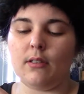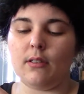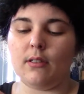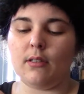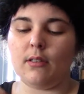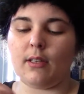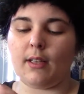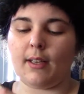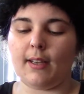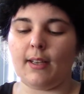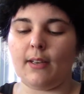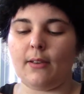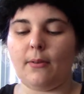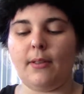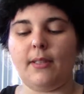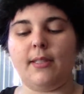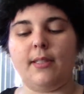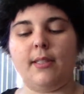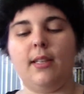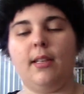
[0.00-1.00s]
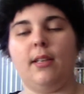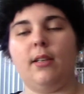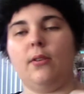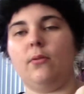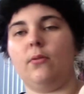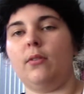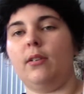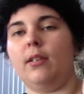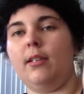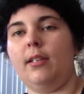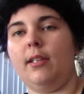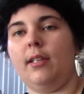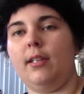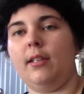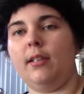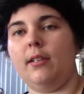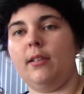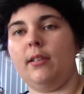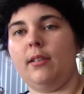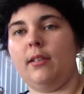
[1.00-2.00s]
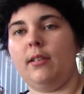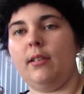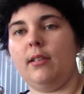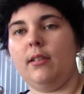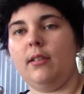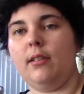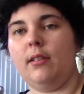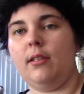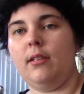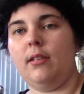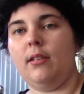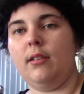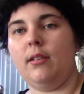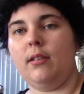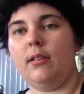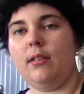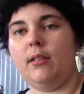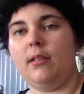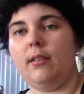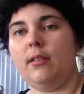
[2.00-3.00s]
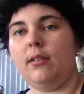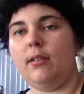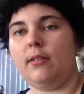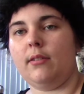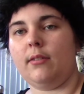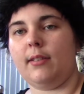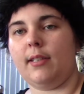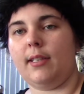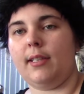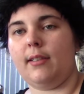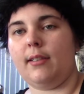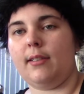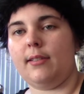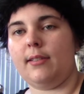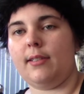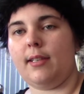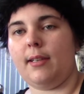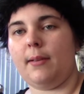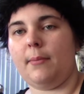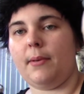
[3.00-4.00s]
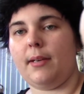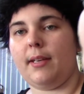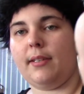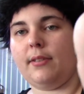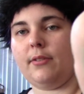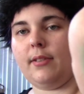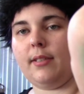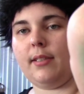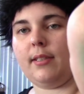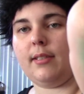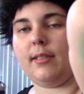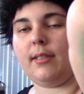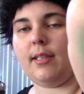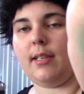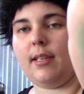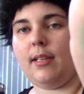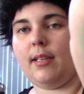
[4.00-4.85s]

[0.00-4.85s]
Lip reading: and I always need a really good green on St. Patrick's Day.